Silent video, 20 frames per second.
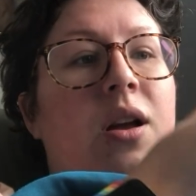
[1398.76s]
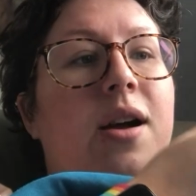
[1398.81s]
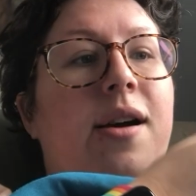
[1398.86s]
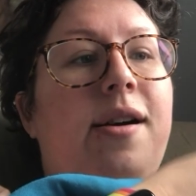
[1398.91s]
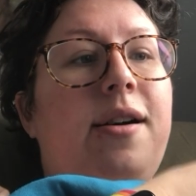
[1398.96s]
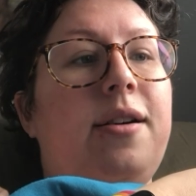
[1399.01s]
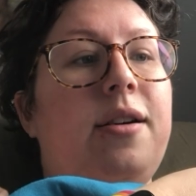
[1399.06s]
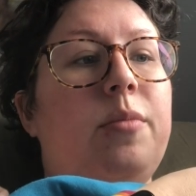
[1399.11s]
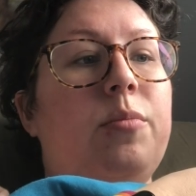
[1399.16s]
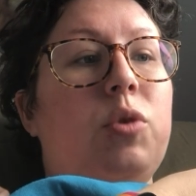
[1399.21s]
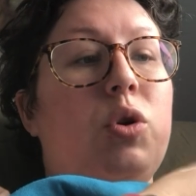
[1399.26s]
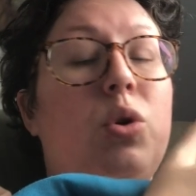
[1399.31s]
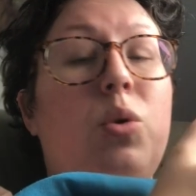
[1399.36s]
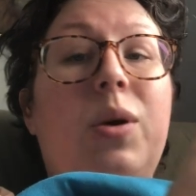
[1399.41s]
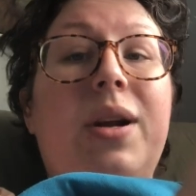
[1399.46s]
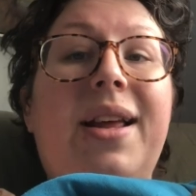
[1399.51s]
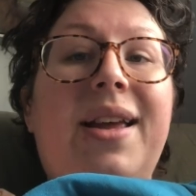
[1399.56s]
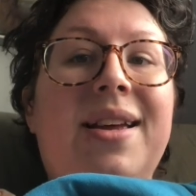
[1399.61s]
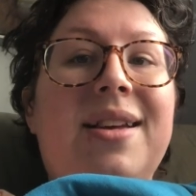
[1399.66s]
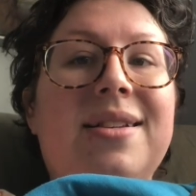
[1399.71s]

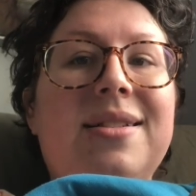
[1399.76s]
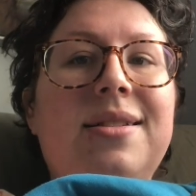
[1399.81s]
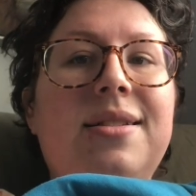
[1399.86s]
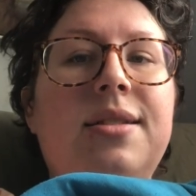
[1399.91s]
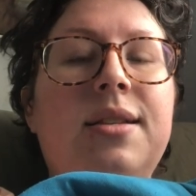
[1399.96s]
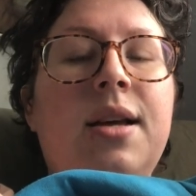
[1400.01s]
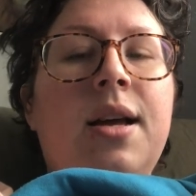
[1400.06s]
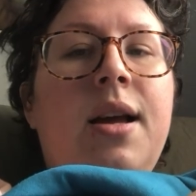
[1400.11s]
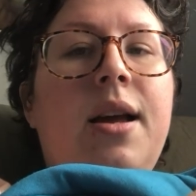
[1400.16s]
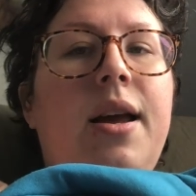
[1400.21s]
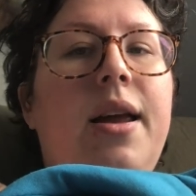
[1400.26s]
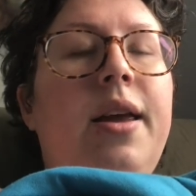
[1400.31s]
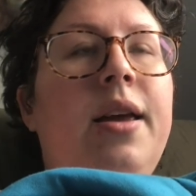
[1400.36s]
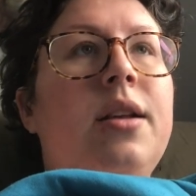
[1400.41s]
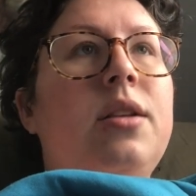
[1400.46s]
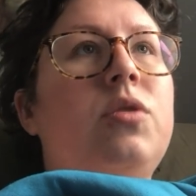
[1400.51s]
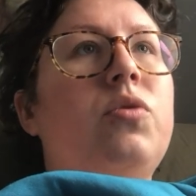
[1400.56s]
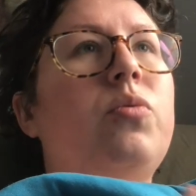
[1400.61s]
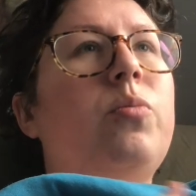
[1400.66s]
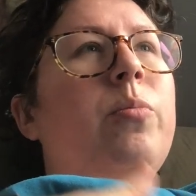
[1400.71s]
who it is.
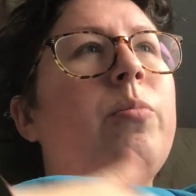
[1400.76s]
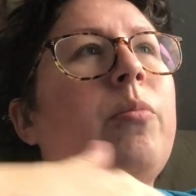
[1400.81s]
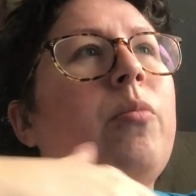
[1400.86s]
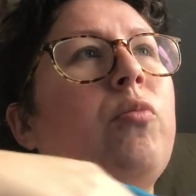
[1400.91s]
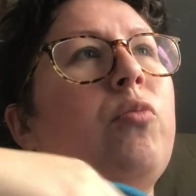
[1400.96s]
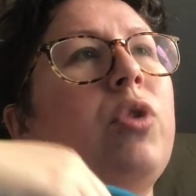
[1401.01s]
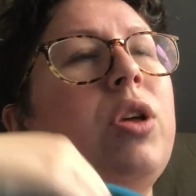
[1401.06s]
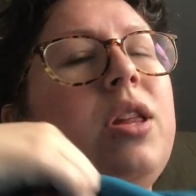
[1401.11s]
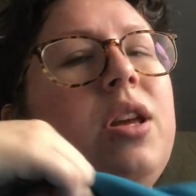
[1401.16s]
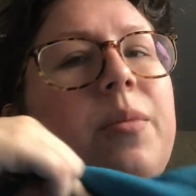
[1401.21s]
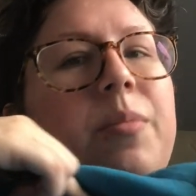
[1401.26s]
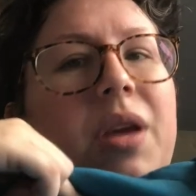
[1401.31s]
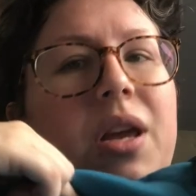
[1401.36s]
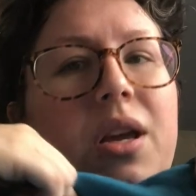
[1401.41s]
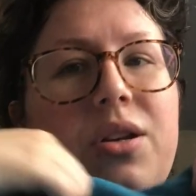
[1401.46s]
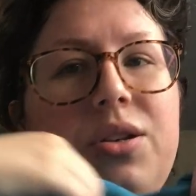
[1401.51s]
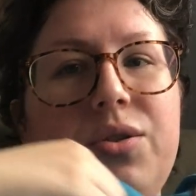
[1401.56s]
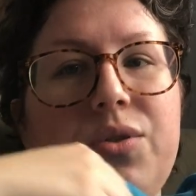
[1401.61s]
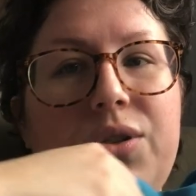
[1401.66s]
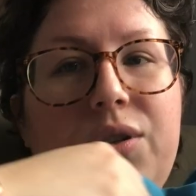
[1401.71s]
It really
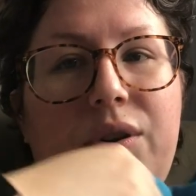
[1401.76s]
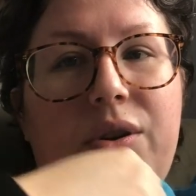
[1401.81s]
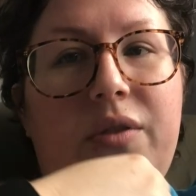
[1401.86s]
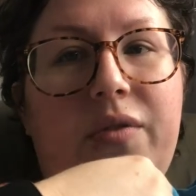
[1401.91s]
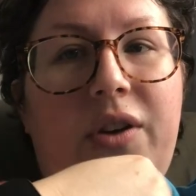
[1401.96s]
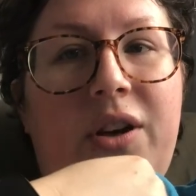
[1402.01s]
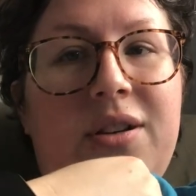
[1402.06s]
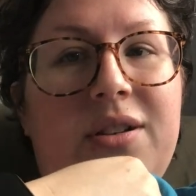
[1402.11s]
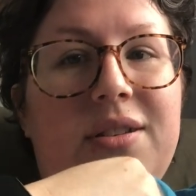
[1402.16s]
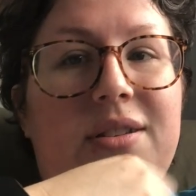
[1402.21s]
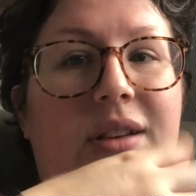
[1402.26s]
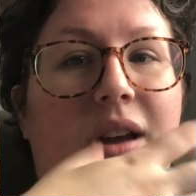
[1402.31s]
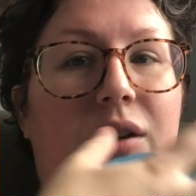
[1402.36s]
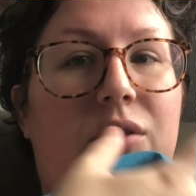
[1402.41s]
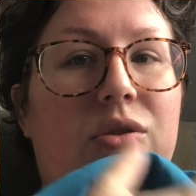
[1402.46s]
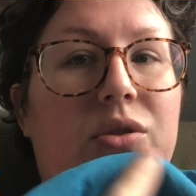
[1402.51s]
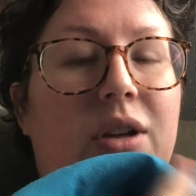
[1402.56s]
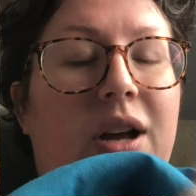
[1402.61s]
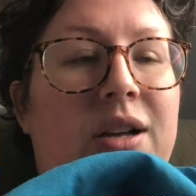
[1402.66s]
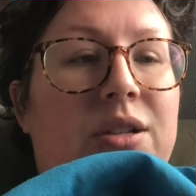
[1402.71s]
makes you sort of
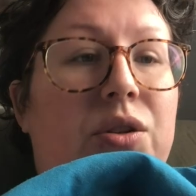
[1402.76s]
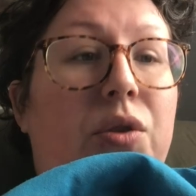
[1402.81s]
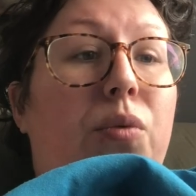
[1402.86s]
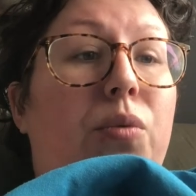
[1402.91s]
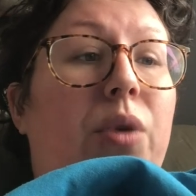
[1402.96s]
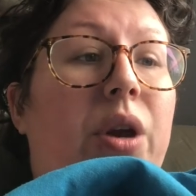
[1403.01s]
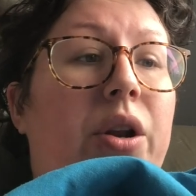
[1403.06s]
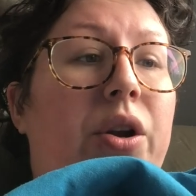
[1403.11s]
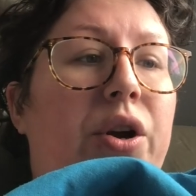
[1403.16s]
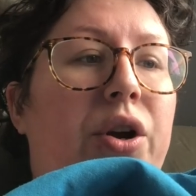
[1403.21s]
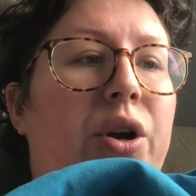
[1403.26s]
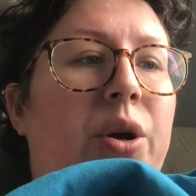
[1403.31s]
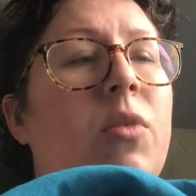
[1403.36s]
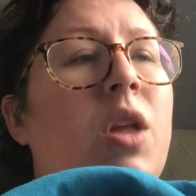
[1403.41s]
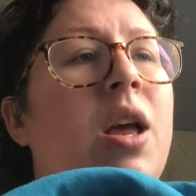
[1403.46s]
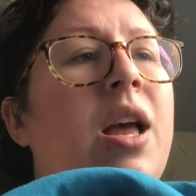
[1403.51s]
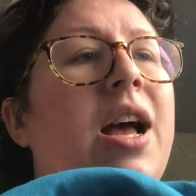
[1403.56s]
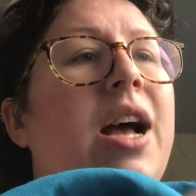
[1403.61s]
unsettled as a reader.